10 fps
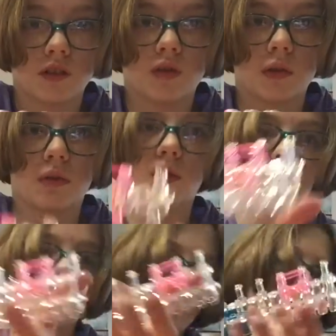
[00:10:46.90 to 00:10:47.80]
we will only
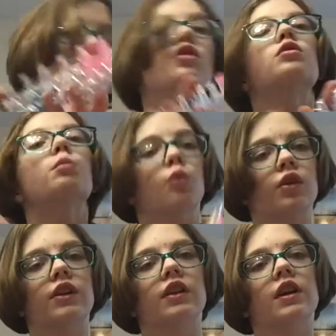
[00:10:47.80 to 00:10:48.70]
have 2
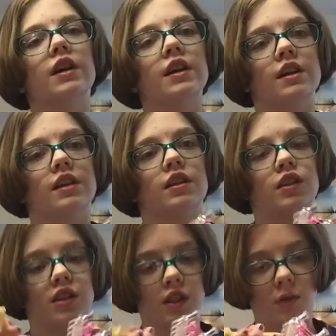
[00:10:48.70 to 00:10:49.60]
more
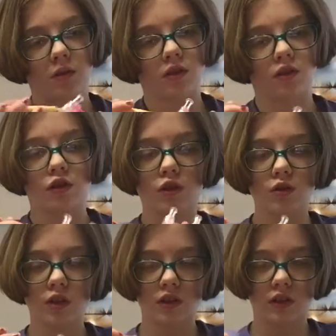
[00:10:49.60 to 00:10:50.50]
steps,
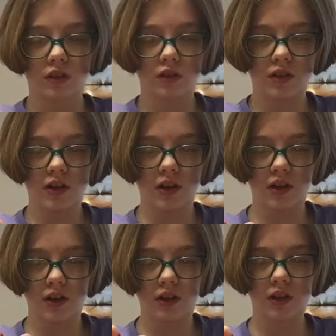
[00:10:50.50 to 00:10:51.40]
including the
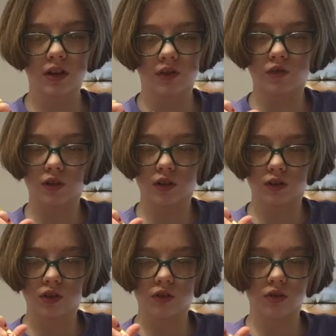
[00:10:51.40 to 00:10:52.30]
hooking for those
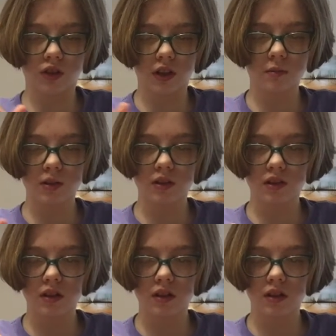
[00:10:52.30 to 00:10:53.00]
2 steps.